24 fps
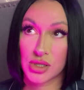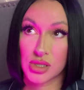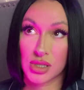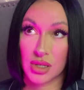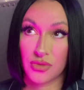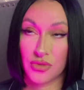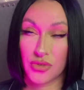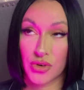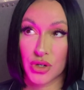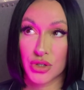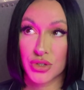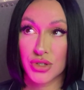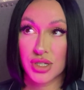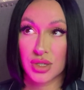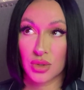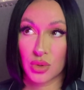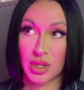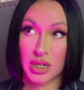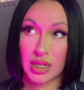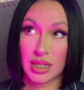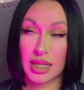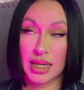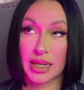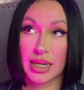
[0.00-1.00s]
at first,
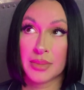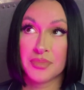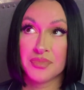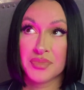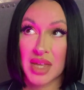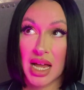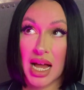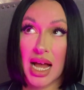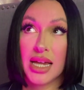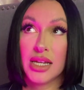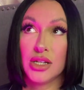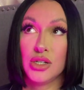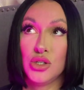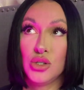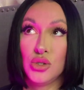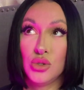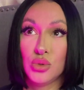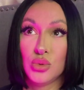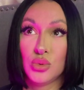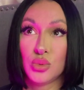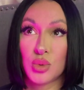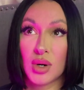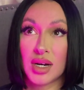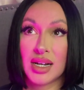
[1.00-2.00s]
or I
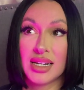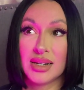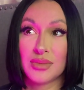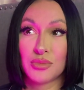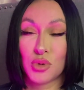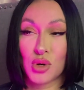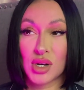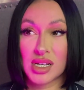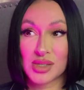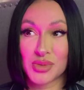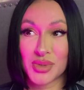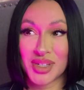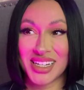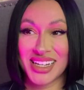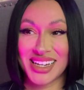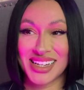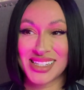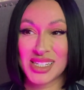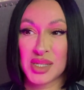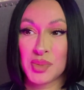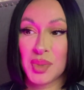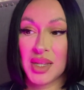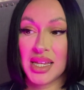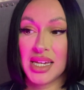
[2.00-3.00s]
knew what it was when they
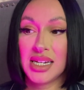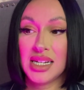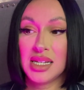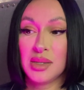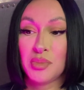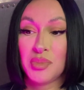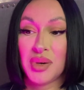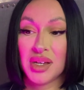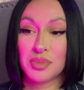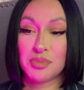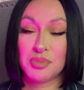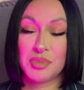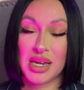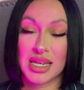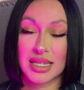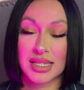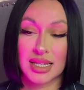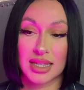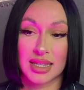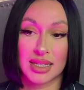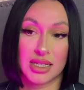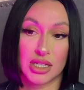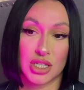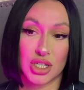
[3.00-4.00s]
explained it, but
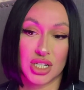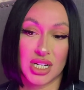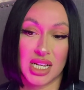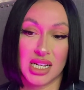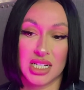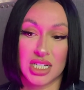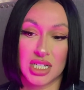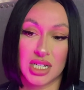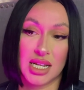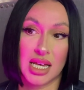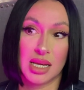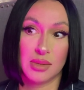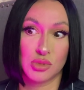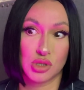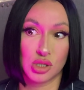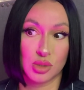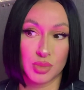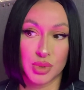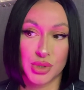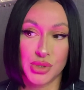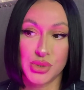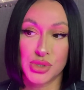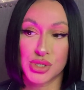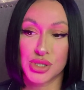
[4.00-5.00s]
basically they changed the name to
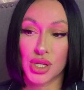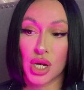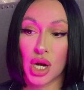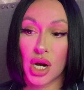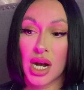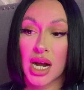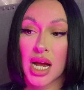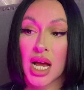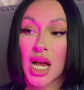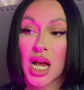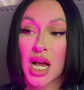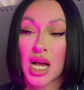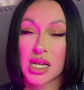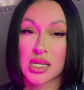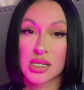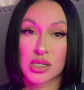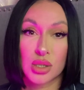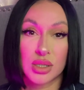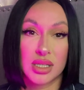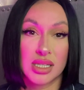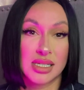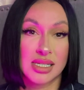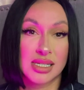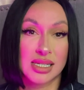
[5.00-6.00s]
Blue Star.
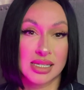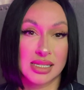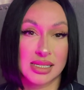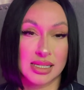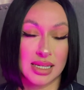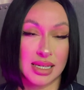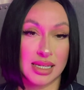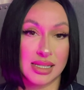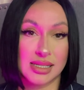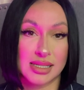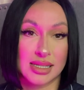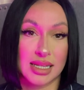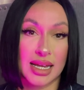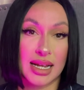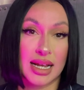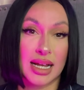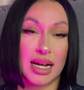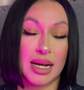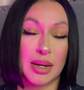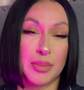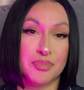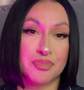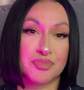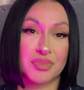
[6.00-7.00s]
So it's like
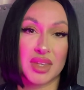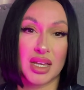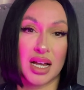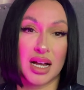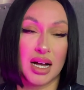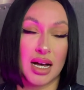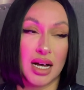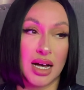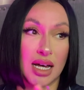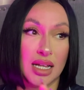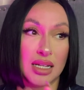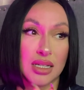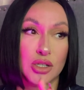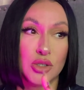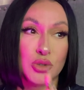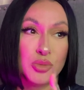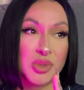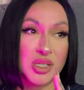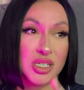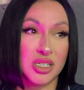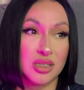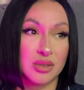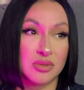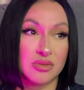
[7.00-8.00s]
a
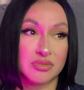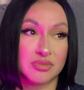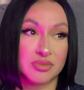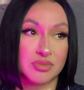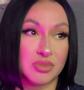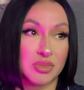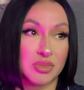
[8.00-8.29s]
aluminum